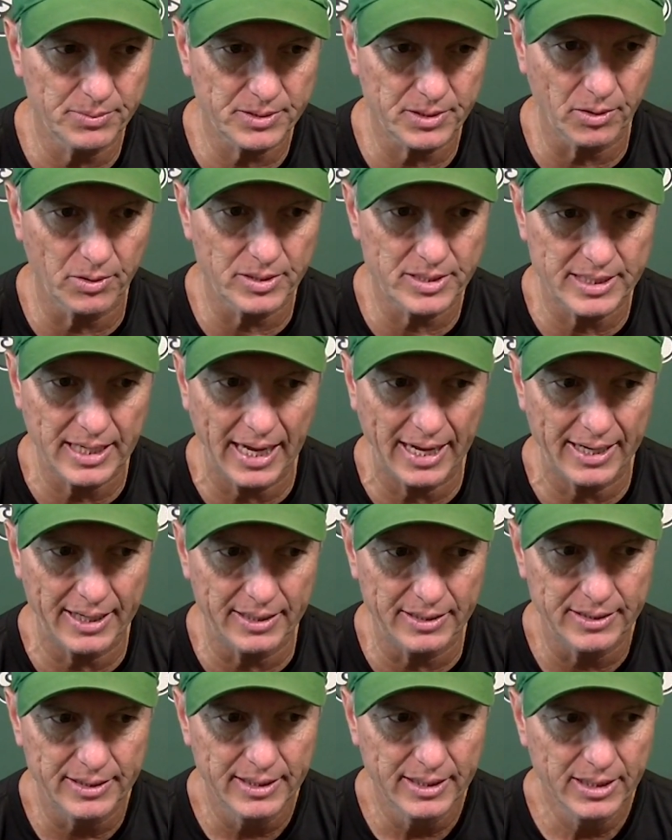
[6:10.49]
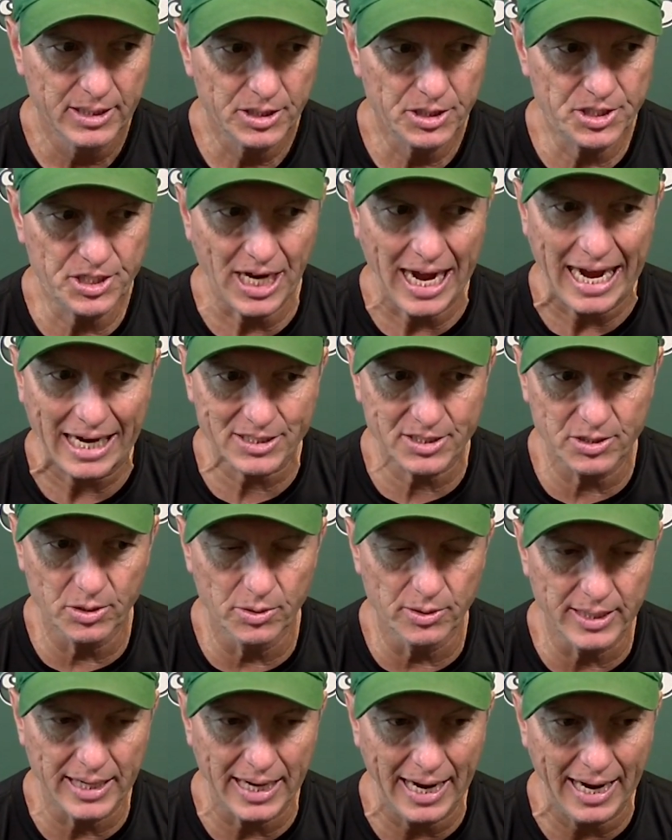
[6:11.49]
So it's not a shock
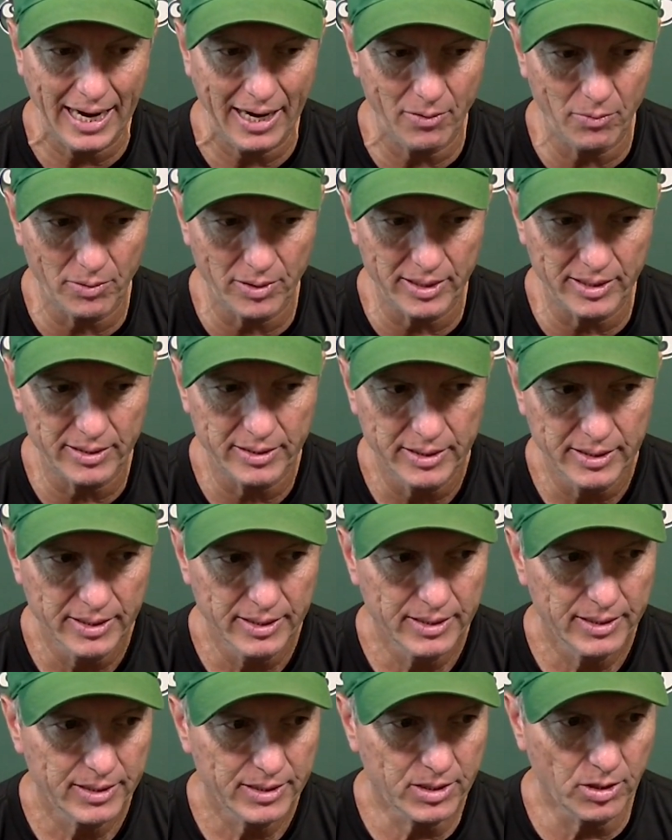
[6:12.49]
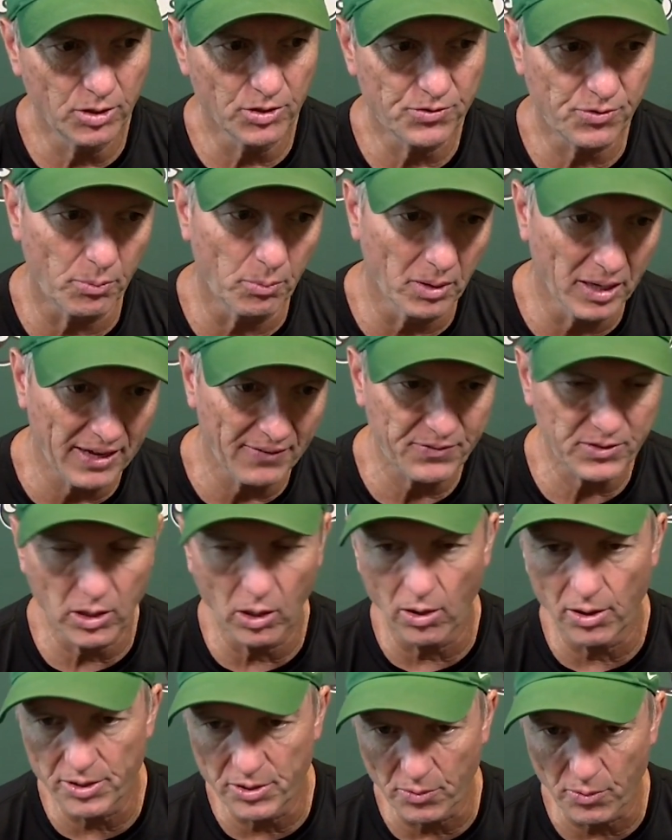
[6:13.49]
to a guy when he goes from left
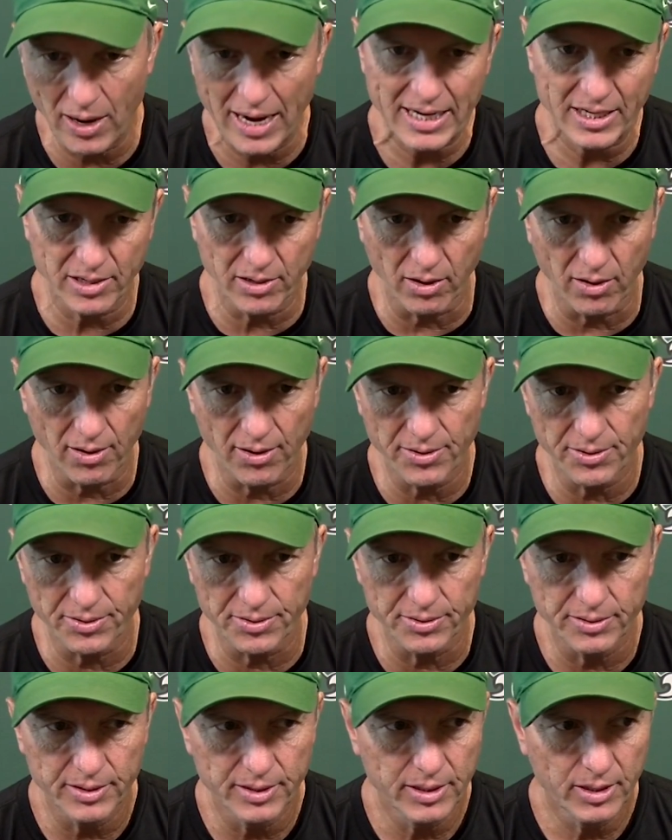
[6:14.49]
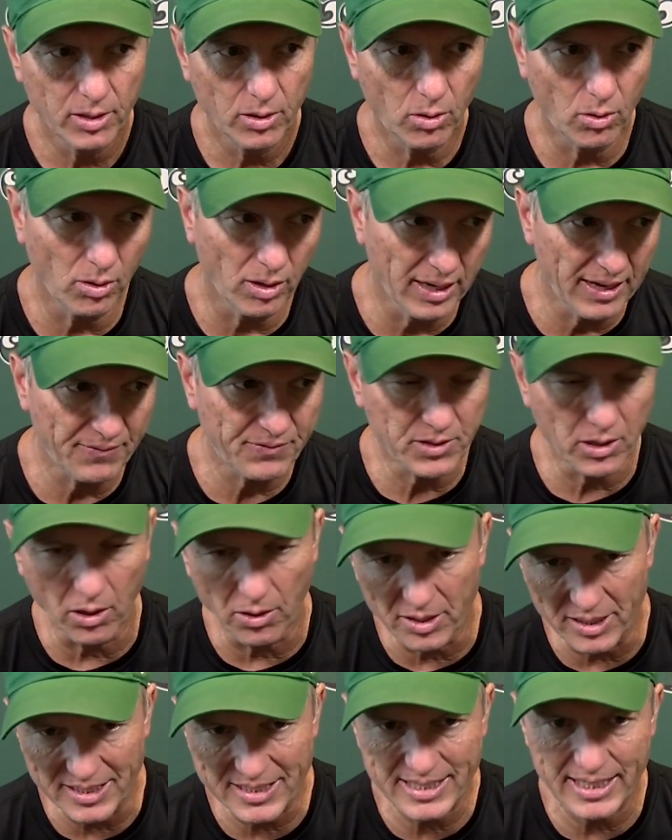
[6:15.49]
guard to right guard or left
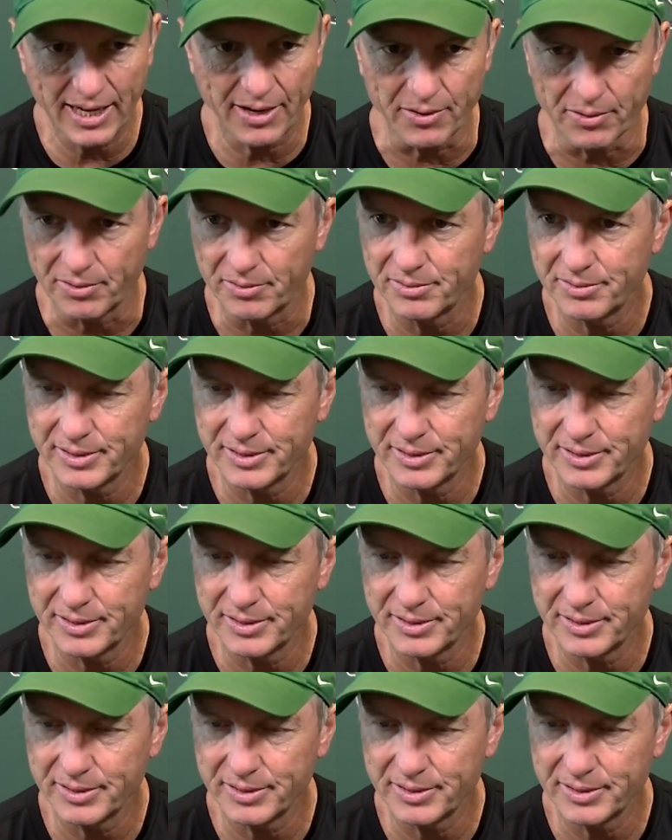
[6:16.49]
guard to center.